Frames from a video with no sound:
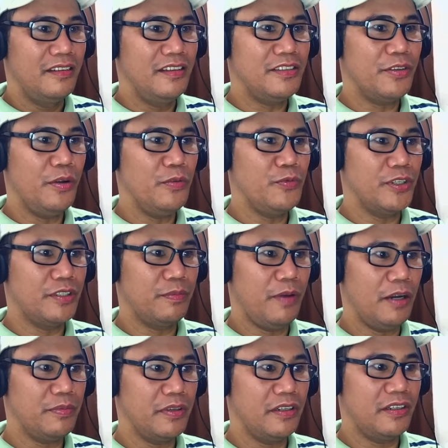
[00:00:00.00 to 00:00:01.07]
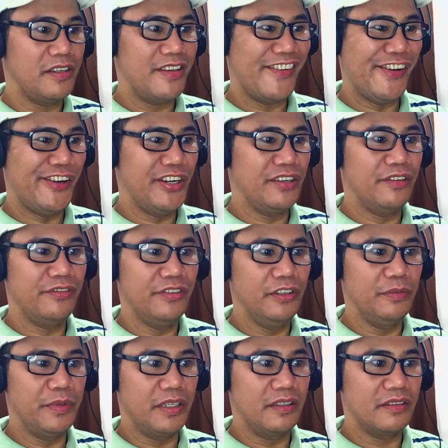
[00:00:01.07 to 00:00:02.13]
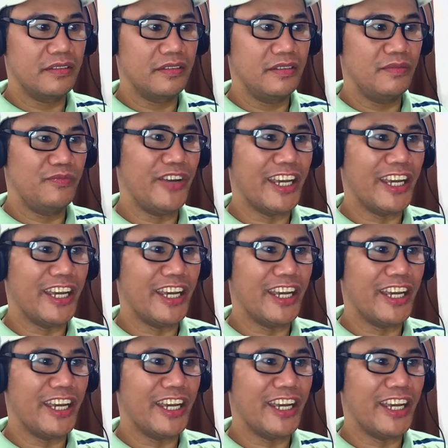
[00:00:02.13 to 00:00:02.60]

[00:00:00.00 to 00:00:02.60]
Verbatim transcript: This song was popular here in the Philippines